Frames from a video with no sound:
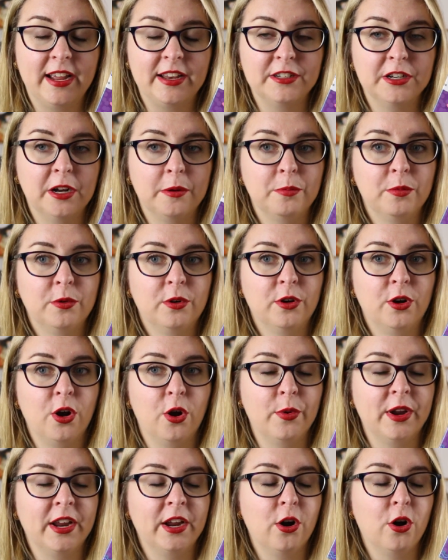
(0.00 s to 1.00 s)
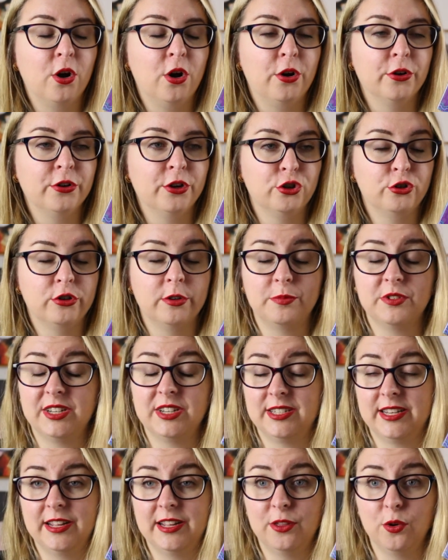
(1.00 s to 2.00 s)
end up going on a trip to
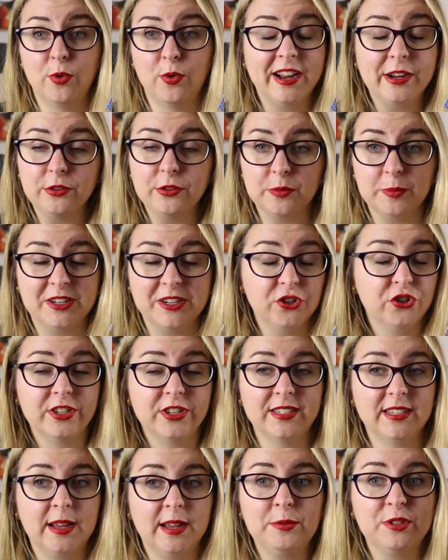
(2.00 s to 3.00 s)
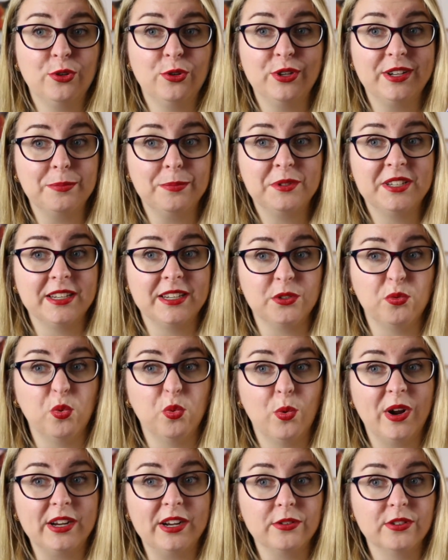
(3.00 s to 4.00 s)
see the whales because she's absolutely obsessed
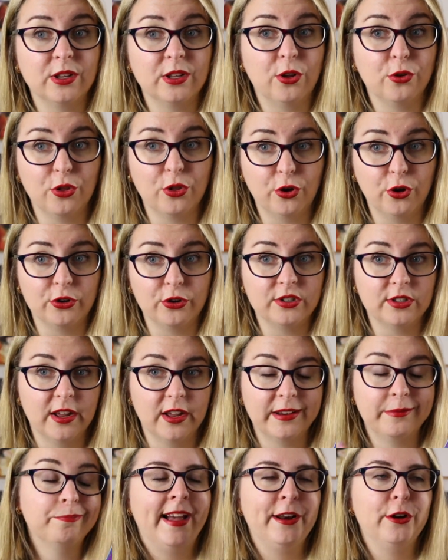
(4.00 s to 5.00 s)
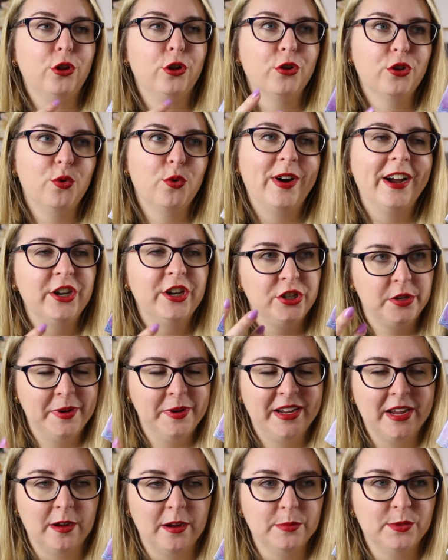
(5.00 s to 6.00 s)
with whales along the coastline. And along the way, she
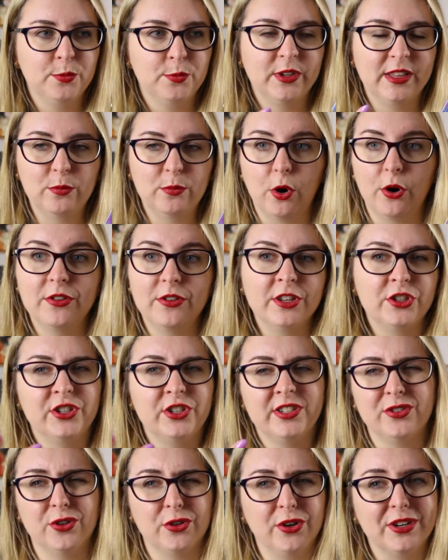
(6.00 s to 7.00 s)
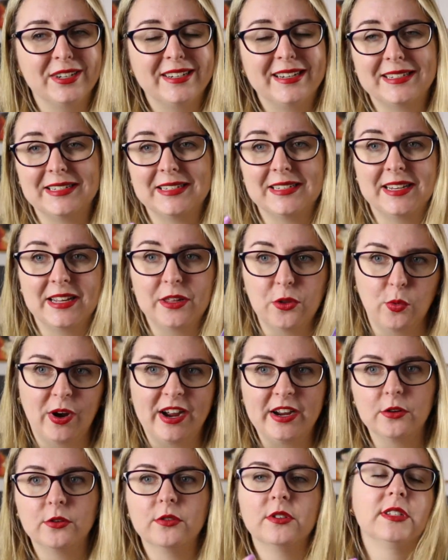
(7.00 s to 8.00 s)
becomes really worried that she's not going to get to see the
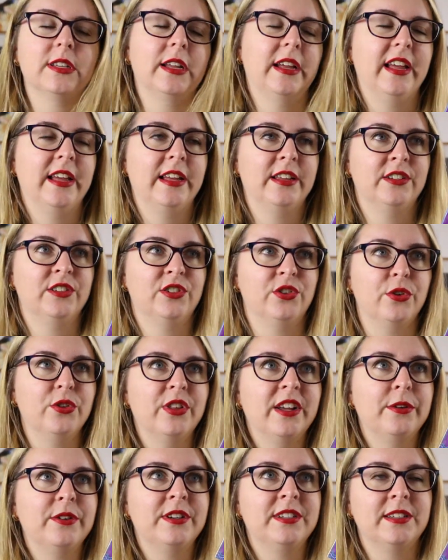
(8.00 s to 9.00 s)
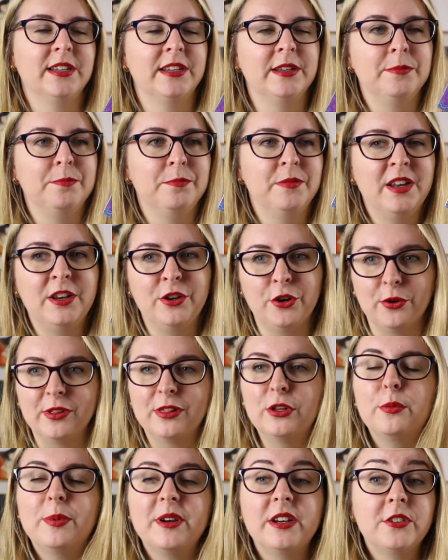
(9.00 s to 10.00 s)
whales. So there is a
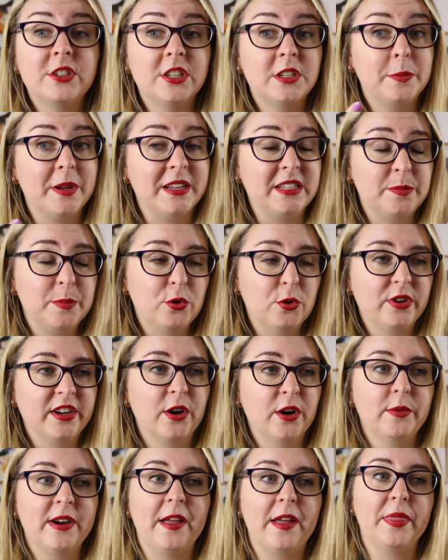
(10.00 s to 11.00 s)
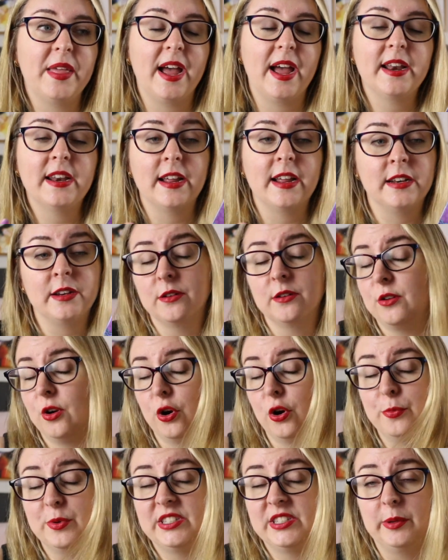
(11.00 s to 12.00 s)
little bit of suspense building around that, and it
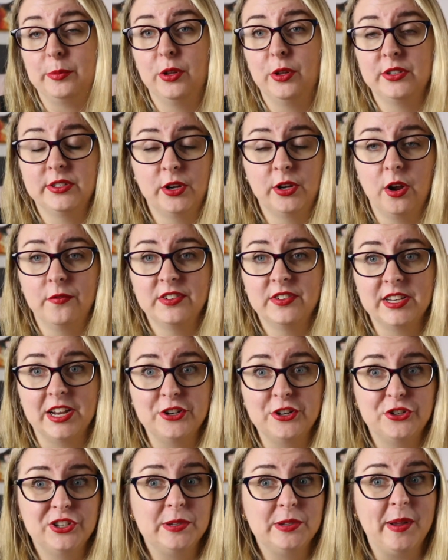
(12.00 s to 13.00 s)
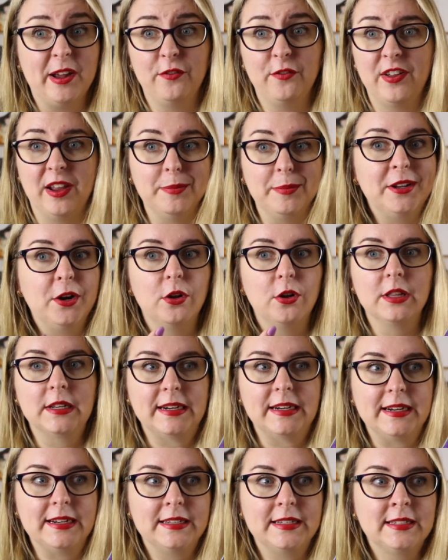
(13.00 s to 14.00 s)
opens up lots of conversations about family
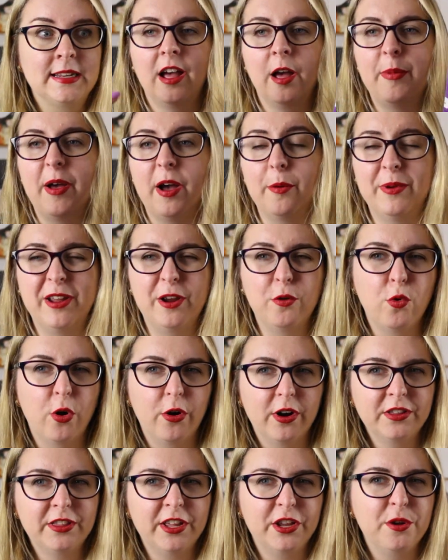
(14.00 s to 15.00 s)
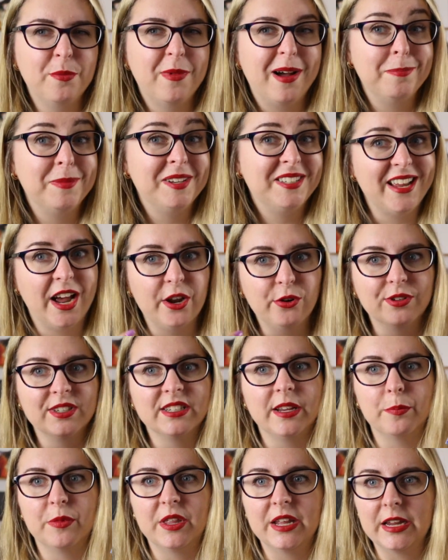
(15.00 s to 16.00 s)
holidays, about being worried that you might miss out on
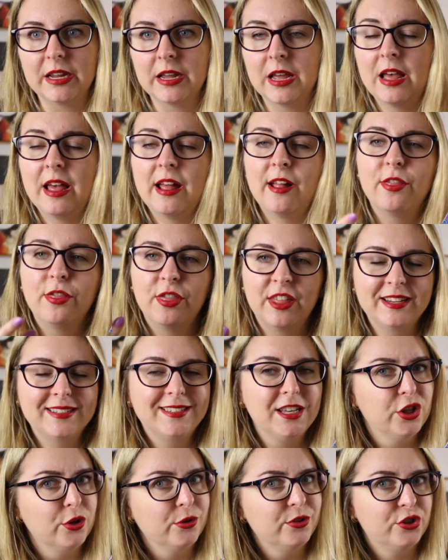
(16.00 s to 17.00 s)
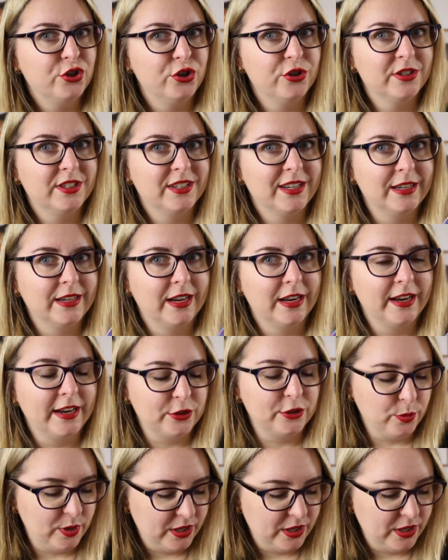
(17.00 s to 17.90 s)
something, things that those students can connect